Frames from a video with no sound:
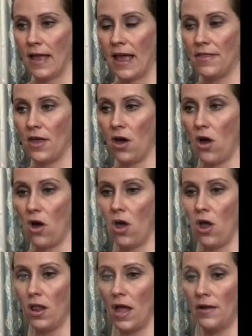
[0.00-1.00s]
and that
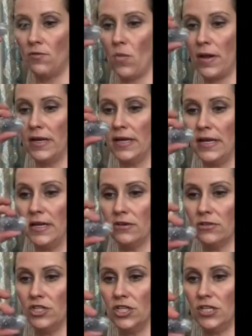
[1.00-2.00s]
all unwanted
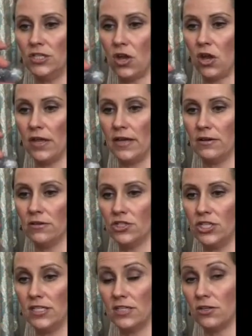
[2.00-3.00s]
energies, all
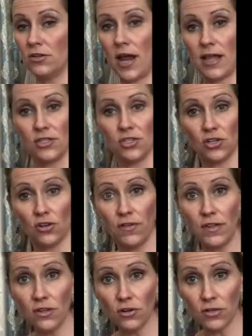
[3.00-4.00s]
energies that are not
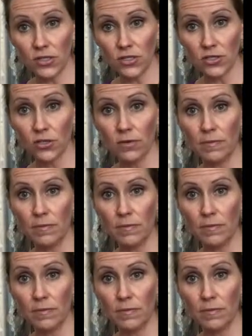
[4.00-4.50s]
serving the crystal,